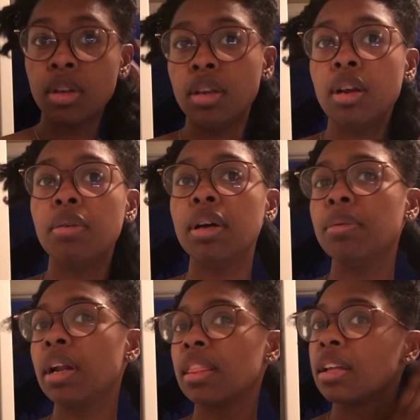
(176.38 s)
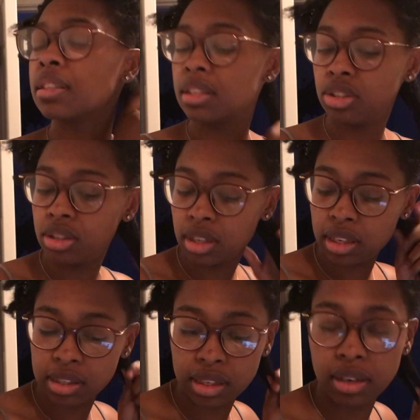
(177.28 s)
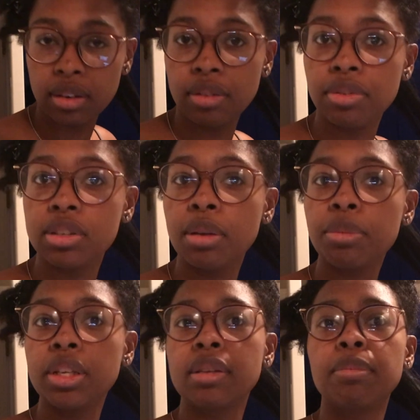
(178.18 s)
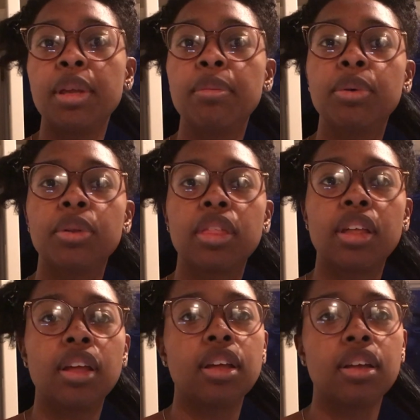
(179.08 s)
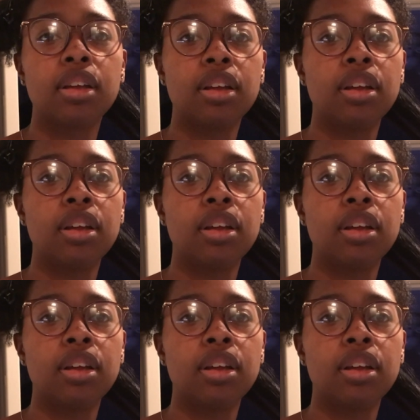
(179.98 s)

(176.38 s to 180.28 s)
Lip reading: You know what? What I think is interesting is that for some reason people think,